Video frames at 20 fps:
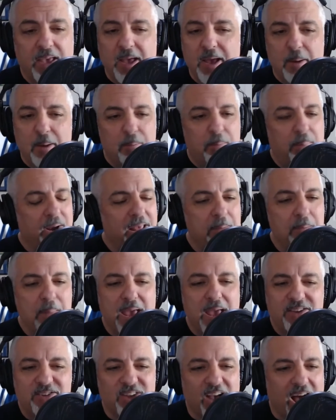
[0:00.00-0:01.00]
But he
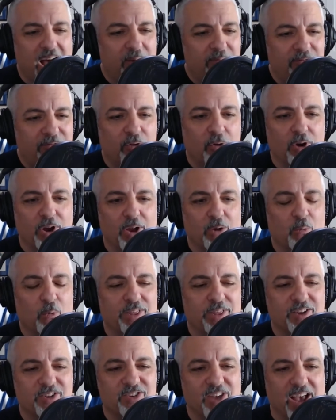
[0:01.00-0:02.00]
makes up for it with
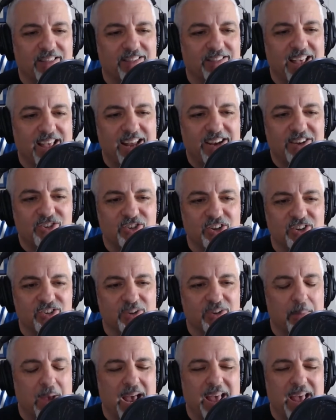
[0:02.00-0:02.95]
his athleticism.